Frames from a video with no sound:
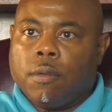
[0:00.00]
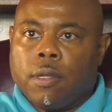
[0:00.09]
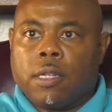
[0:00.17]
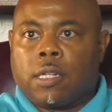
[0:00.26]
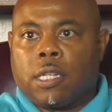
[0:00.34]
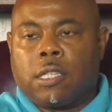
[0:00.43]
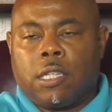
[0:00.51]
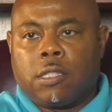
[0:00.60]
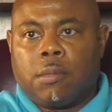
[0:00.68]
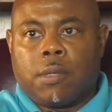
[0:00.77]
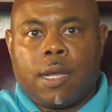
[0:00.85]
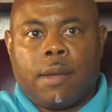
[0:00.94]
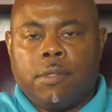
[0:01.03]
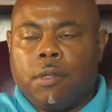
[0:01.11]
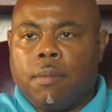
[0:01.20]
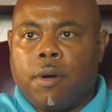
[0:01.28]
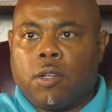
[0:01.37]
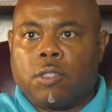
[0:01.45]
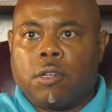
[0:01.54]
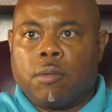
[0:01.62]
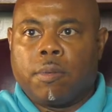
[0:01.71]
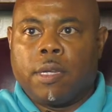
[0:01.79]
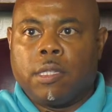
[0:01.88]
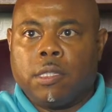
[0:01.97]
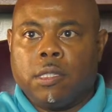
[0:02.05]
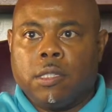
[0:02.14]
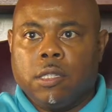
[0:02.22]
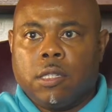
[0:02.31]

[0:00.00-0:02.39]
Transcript: And like they say sometimes about certain places,